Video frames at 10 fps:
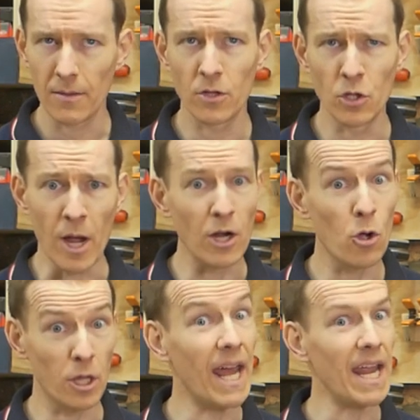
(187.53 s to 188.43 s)
you might
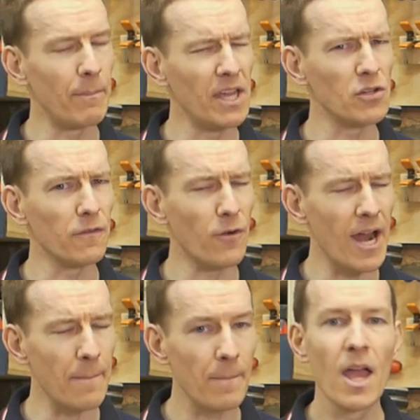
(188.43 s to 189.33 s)
call it a picture
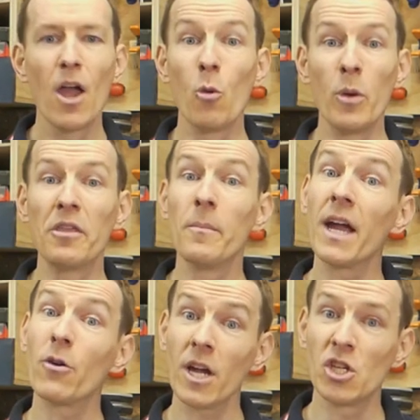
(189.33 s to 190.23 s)
frame, with
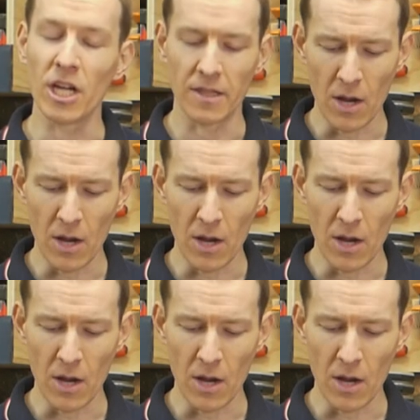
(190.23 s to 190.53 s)
my Kreg Jig.